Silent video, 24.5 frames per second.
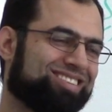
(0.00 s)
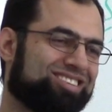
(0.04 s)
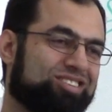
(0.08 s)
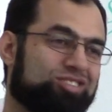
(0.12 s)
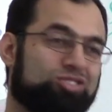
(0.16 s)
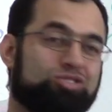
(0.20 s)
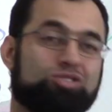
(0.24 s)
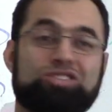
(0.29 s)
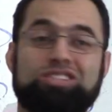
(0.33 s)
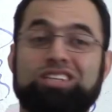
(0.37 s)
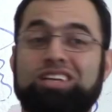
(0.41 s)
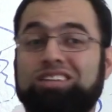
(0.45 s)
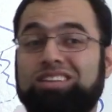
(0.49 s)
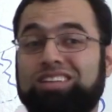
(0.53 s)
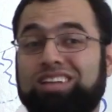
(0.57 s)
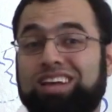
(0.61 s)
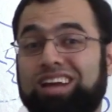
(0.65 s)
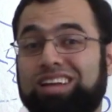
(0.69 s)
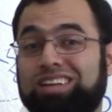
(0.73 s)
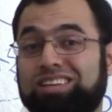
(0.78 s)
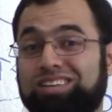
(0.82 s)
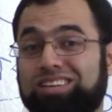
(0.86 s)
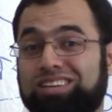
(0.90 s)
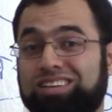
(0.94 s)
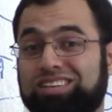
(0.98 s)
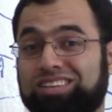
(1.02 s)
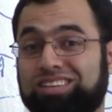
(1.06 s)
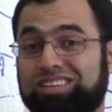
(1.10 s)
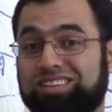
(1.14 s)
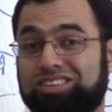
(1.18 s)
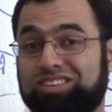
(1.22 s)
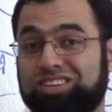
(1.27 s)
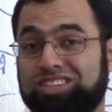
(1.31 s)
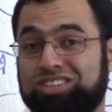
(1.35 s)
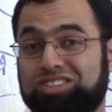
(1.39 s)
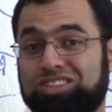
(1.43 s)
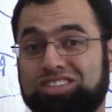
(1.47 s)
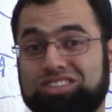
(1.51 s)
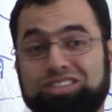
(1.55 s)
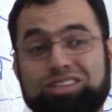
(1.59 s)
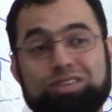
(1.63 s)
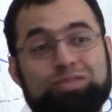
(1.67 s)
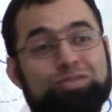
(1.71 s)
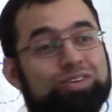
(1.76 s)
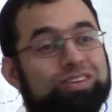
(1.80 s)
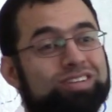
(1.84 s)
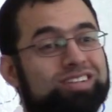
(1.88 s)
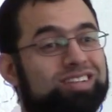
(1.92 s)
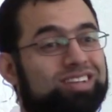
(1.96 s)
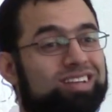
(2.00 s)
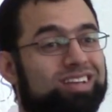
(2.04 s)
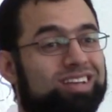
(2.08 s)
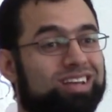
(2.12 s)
Jews and, and Christians differ.